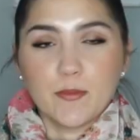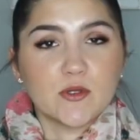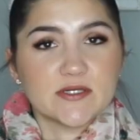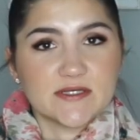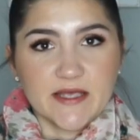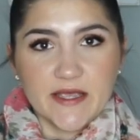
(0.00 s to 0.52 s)

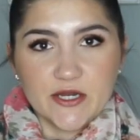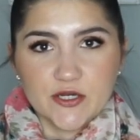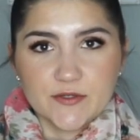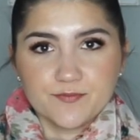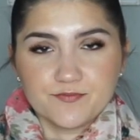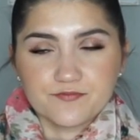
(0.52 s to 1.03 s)
Apple
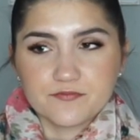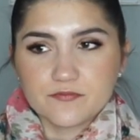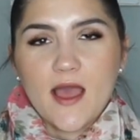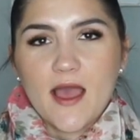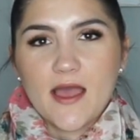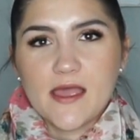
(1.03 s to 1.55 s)
Cider.
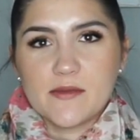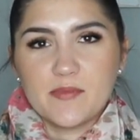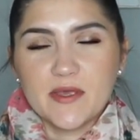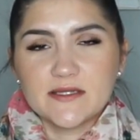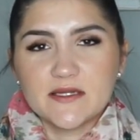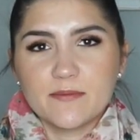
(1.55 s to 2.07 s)
I
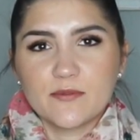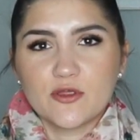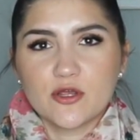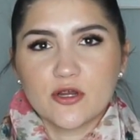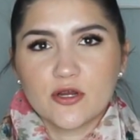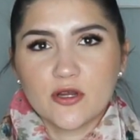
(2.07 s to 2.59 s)
picked up
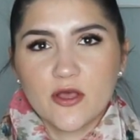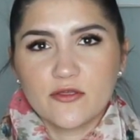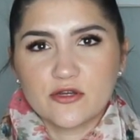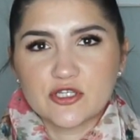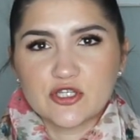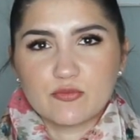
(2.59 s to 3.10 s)
their
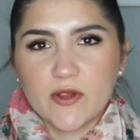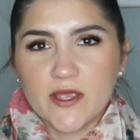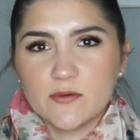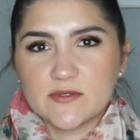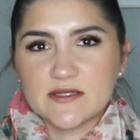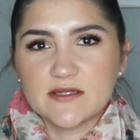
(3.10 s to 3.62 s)
other
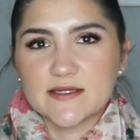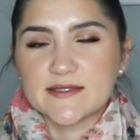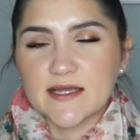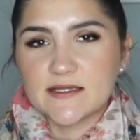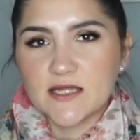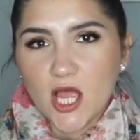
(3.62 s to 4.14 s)
spray. It was in the
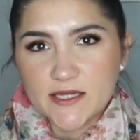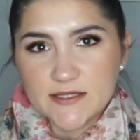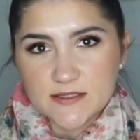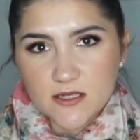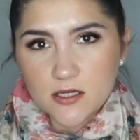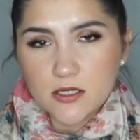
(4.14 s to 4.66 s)
scent
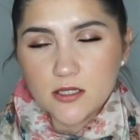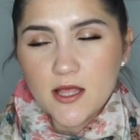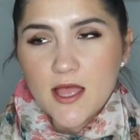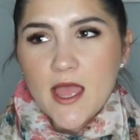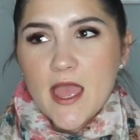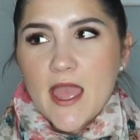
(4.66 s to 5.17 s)

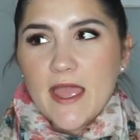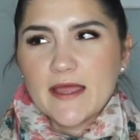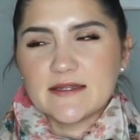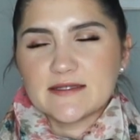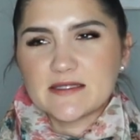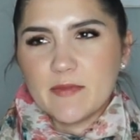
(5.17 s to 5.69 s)
Honeysuckle,
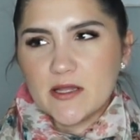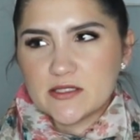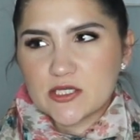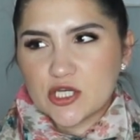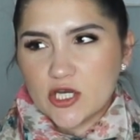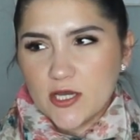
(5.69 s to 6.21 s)
and it
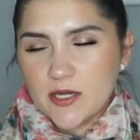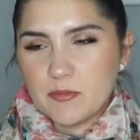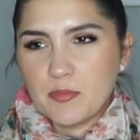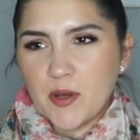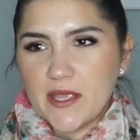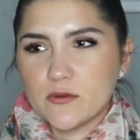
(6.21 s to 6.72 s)
smelled
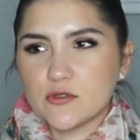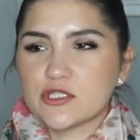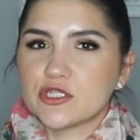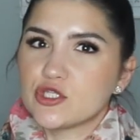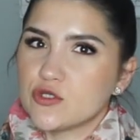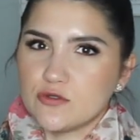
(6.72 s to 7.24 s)
good, but it
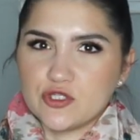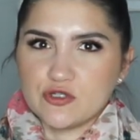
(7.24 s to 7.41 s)
was too